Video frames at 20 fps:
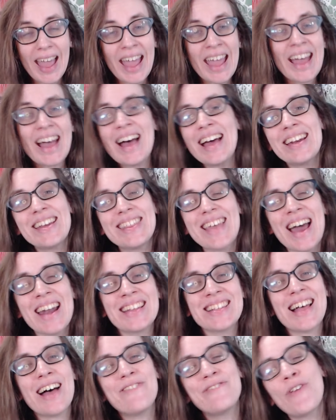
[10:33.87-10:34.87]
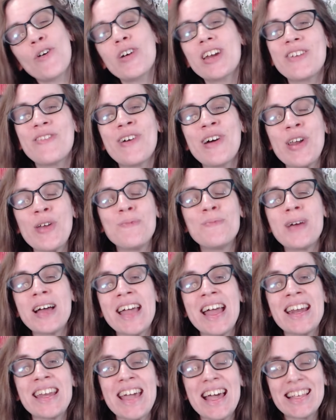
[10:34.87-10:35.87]
And that is all 41 of my
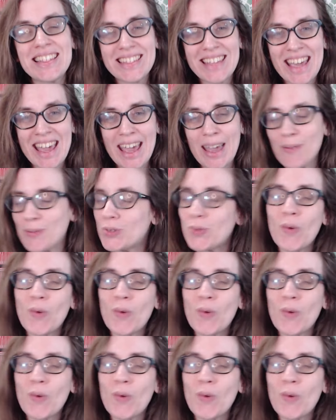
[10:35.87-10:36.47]
NES games.